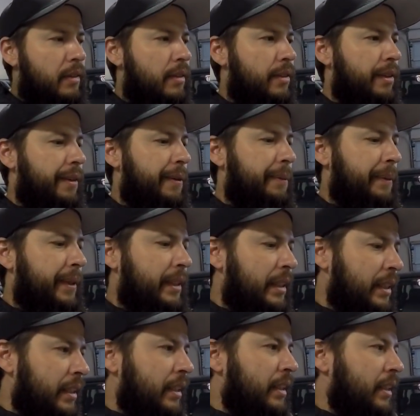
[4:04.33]
So
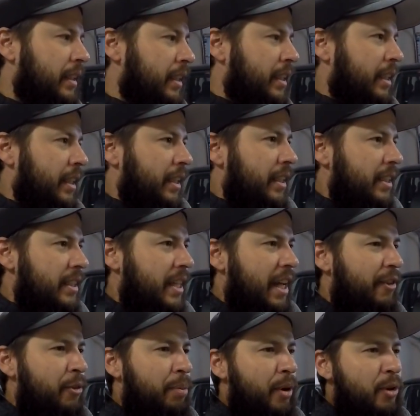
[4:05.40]
it's
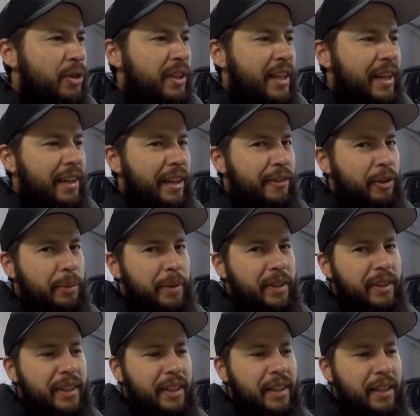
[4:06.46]
kind of approaching that
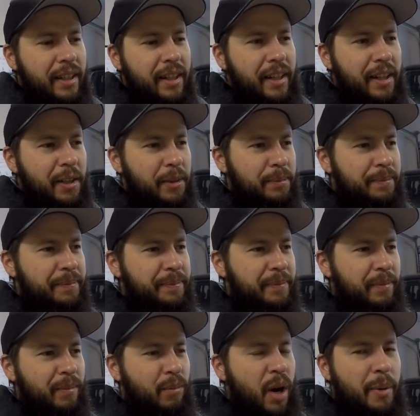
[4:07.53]
inevitability.
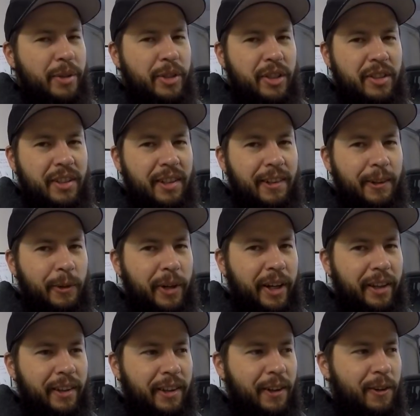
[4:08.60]
Probably should have done it a
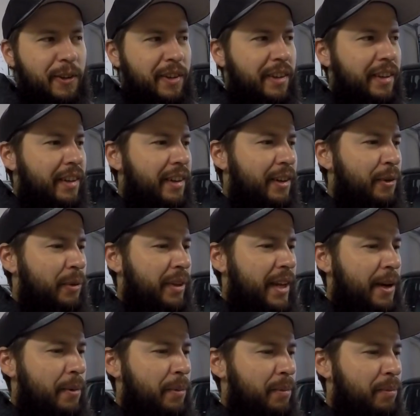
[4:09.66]
while ago with
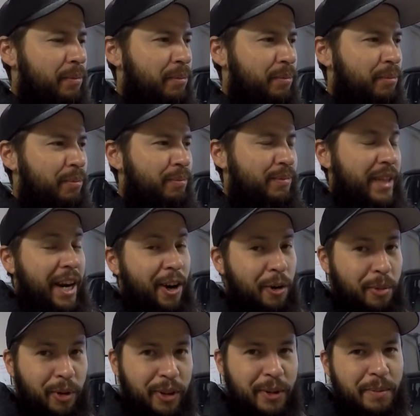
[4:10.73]
how
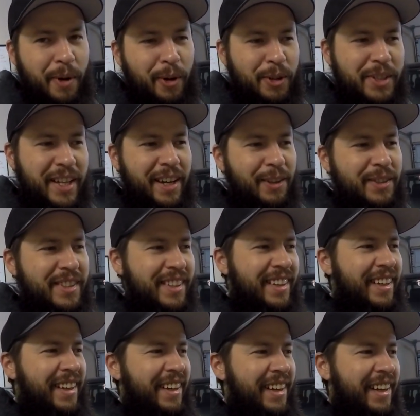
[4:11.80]
terrible the motor sounds
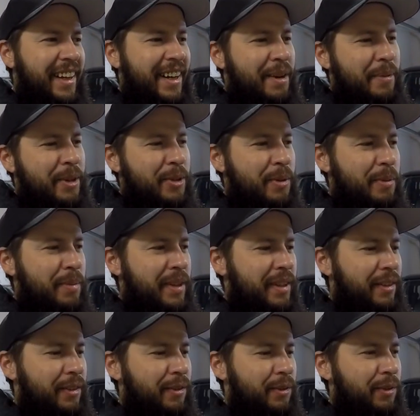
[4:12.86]
and how much we've
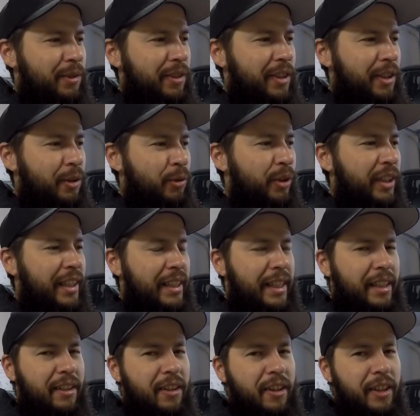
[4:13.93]
been, really
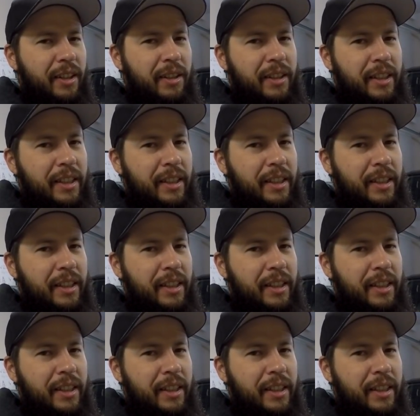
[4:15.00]
leaning on it.